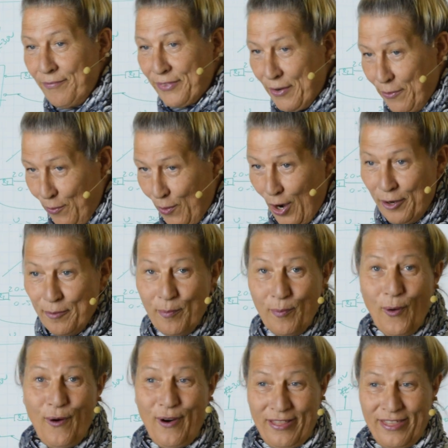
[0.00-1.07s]
One
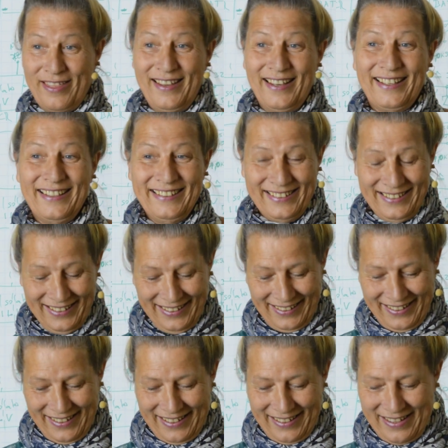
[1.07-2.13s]
more thing,
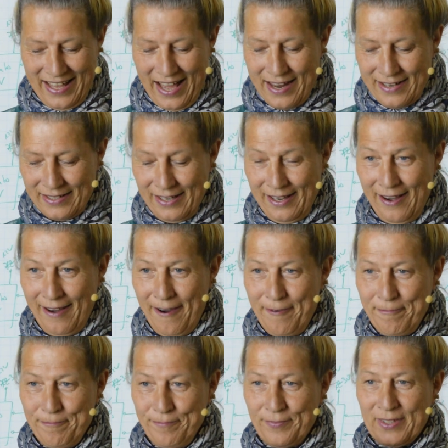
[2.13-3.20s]
that
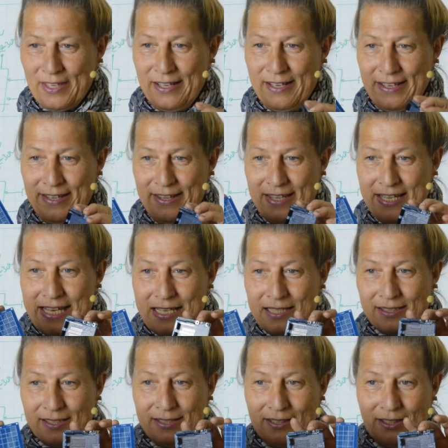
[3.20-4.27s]

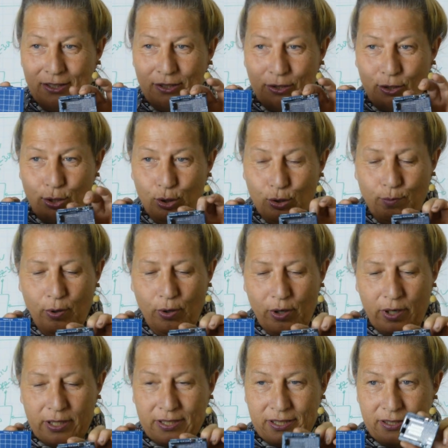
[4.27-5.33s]
these 2
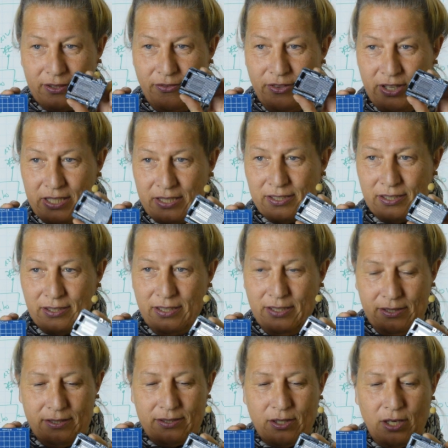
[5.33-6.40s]
boards, this
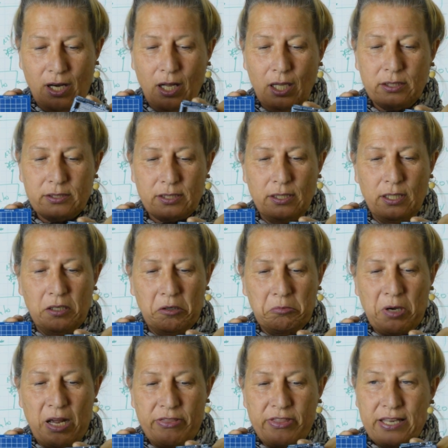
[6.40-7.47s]
is called,
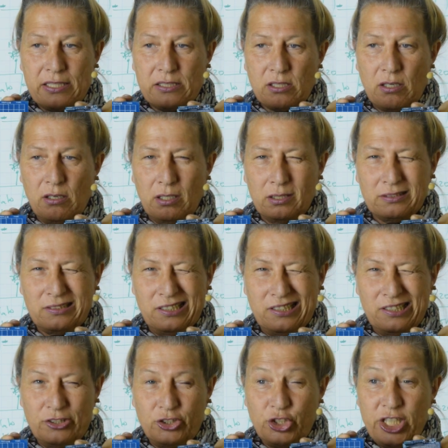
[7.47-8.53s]
I think it's called
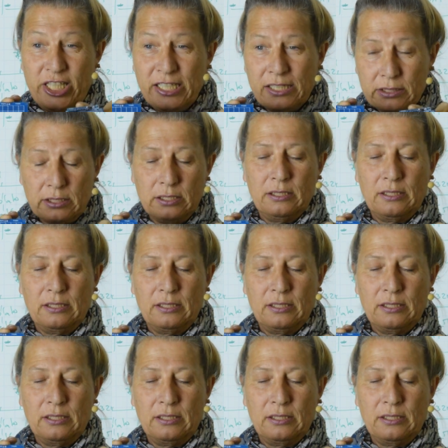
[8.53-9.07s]
a shield,